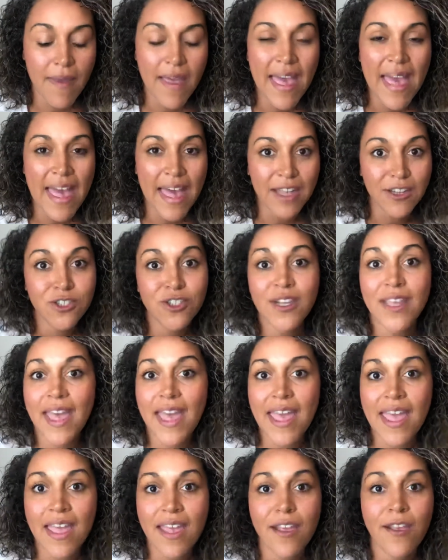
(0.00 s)

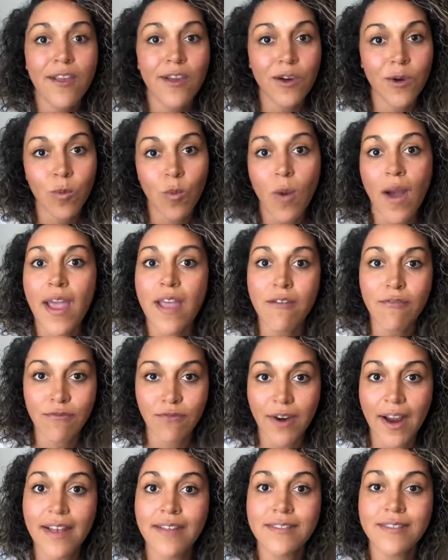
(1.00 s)
Educate your white
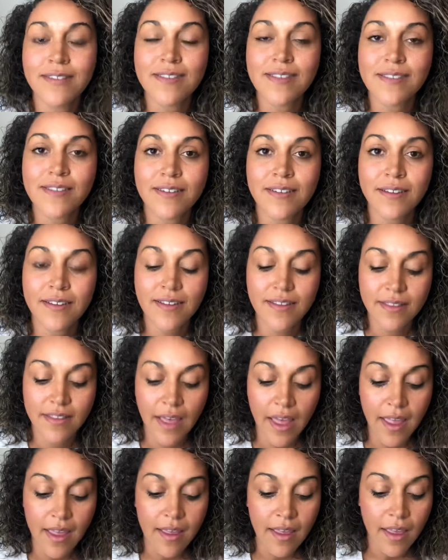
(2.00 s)
friends.
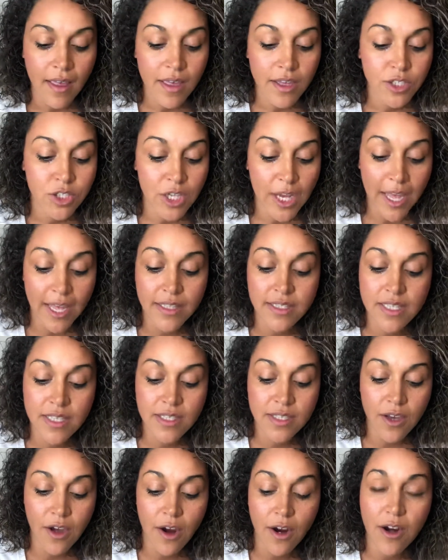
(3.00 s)
Like, chances
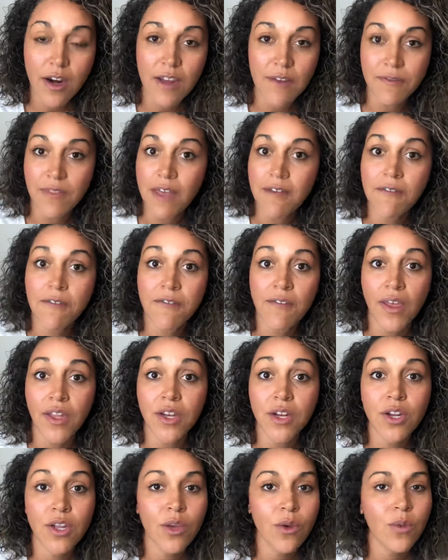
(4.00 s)
are, if they've
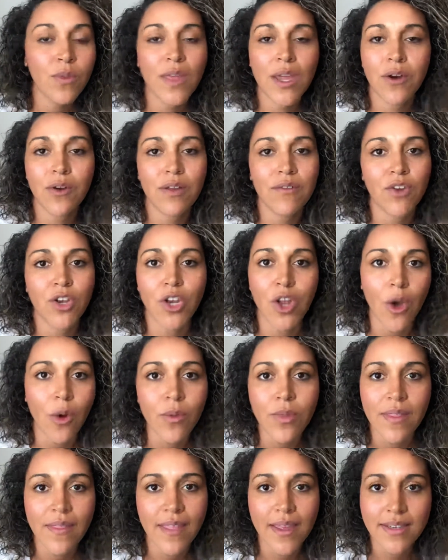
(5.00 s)
offended you, they don't even know
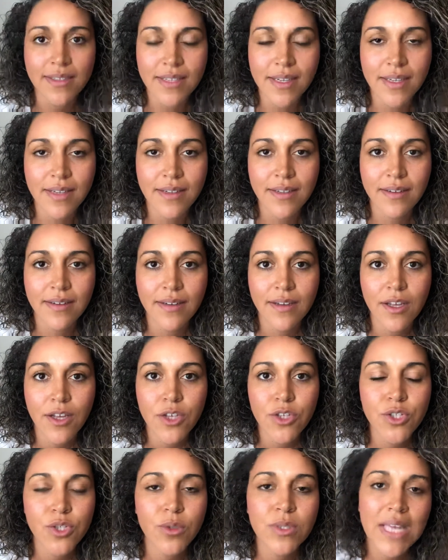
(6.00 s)
that they did.
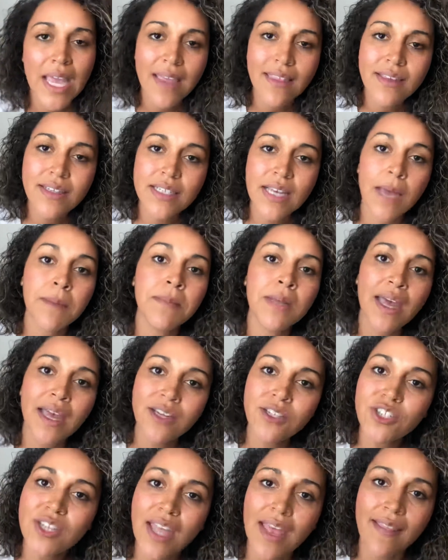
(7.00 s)
So take the time to
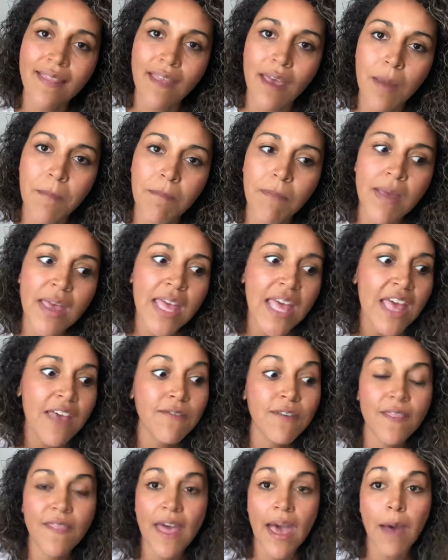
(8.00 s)
educate them. If
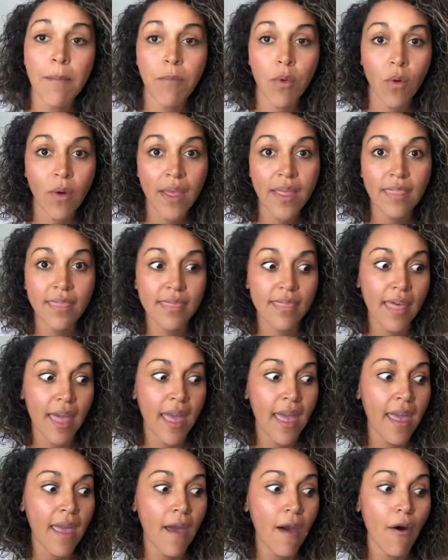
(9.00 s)
at that point
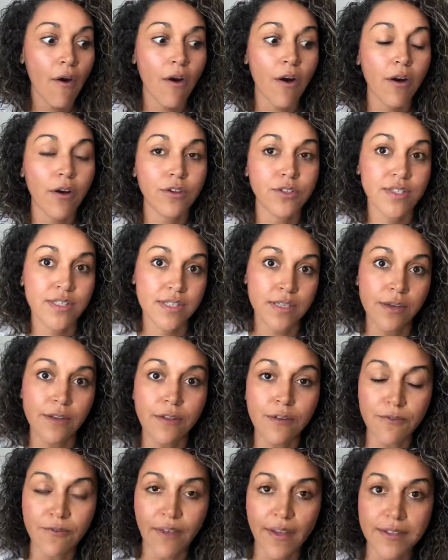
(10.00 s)
they are still
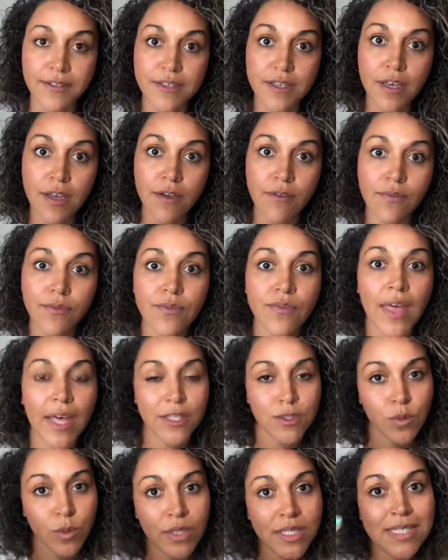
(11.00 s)
offensive,
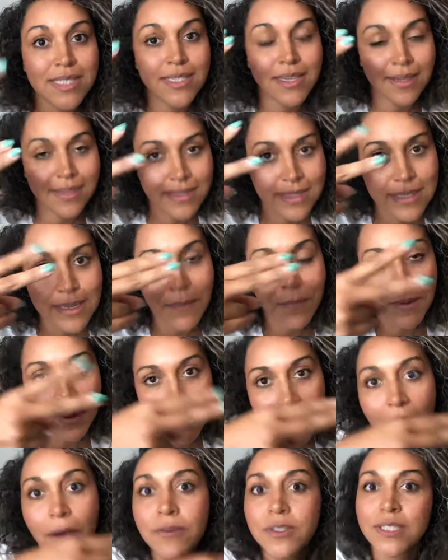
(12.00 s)
that's when you start snipping them
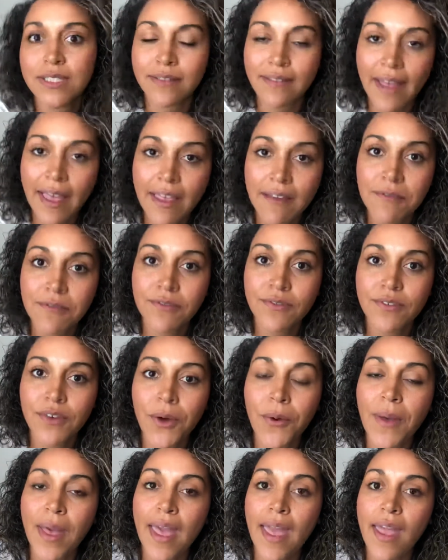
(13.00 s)
out to life,
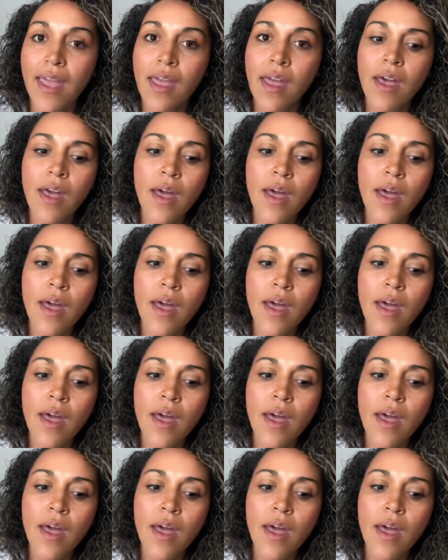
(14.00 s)
okay?